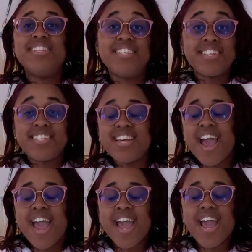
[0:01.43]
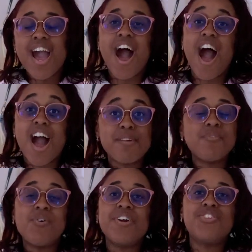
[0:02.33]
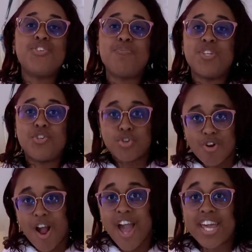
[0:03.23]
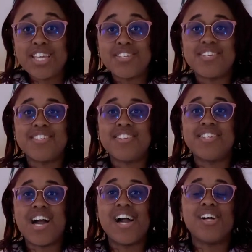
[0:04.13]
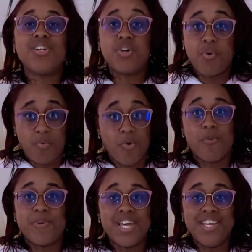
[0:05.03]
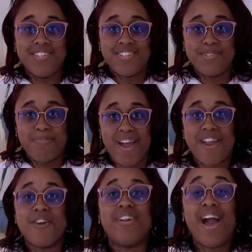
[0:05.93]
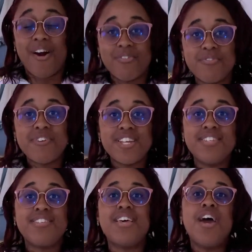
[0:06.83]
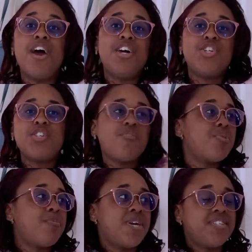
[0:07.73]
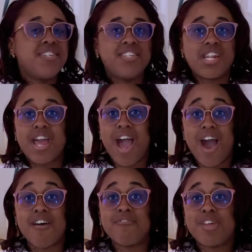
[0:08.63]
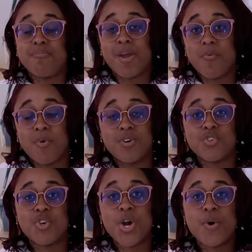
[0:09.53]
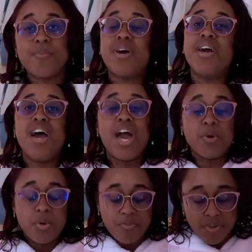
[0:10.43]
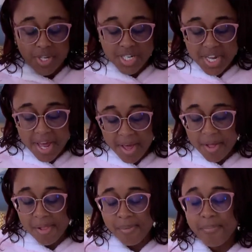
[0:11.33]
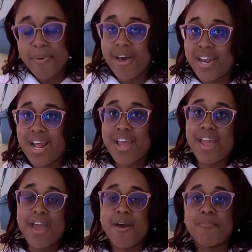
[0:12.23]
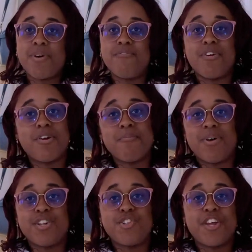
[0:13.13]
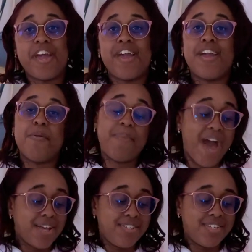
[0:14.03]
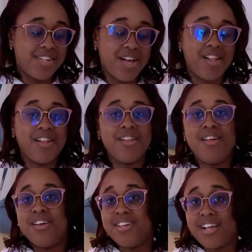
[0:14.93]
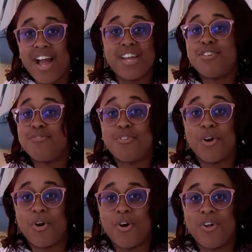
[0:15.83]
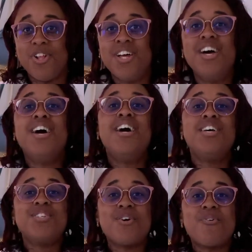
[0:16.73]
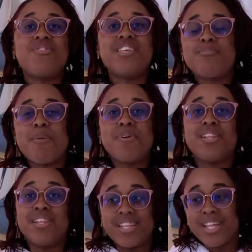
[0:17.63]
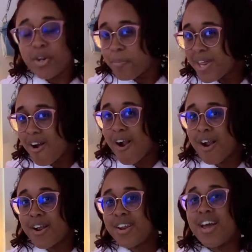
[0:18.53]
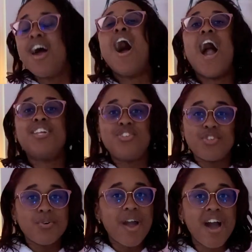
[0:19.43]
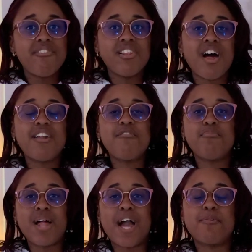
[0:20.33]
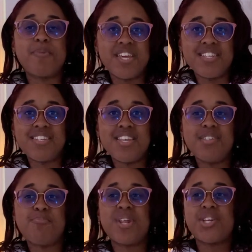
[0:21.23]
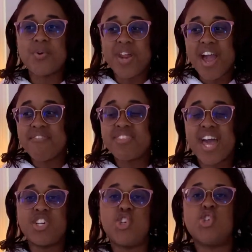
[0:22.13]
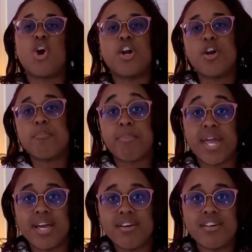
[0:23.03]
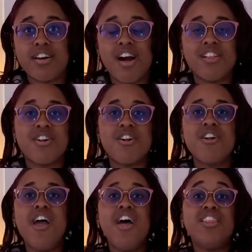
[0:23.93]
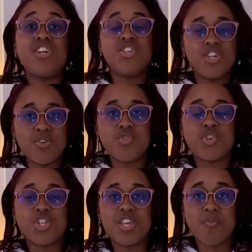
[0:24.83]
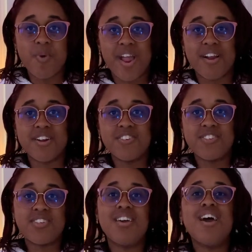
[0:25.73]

Today, I'm going to be trying to style Kuromi-inspired outfits just from the pieces that I have in my wardrobe. I don't know if you can tell, but I am very much a pastel kind of girl. So this might be a little bit hard. I do have a lot of black pieces, but I don't have that darker pink color that she usually wears.